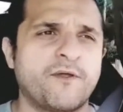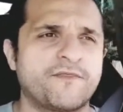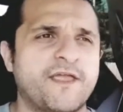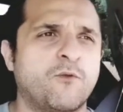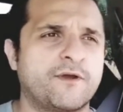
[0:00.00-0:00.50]
but
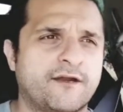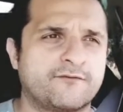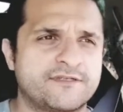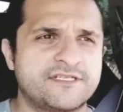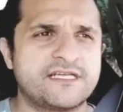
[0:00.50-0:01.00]
they will
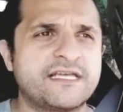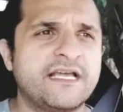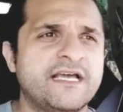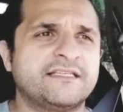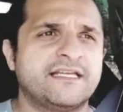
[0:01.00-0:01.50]
guarantee
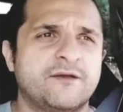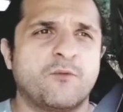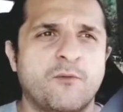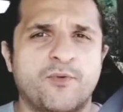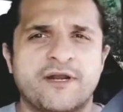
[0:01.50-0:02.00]
that it
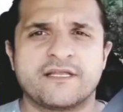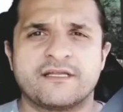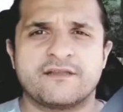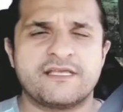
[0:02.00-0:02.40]
will bring